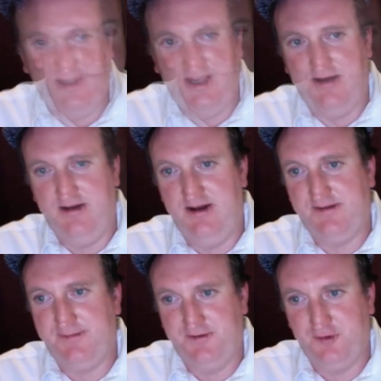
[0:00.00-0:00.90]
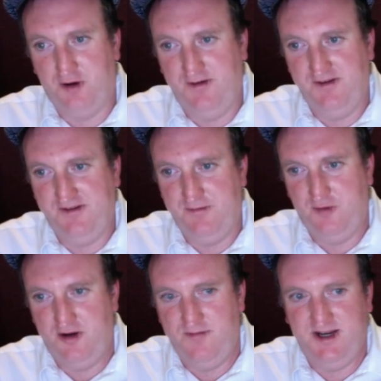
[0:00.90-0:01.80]
Now, as for drivers that
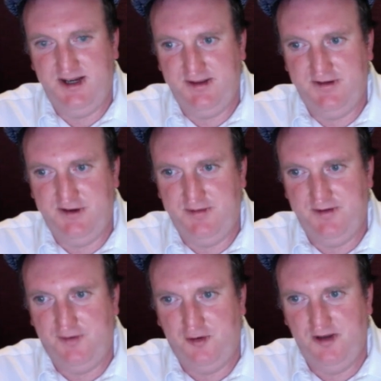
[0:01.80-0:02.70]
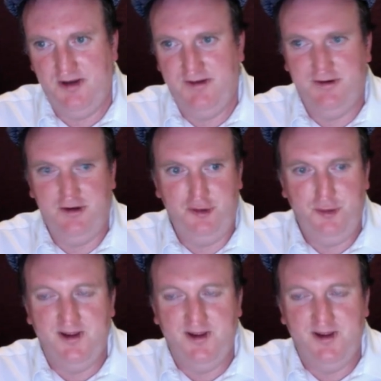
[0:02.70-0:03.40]
might make the jump to Formula 2,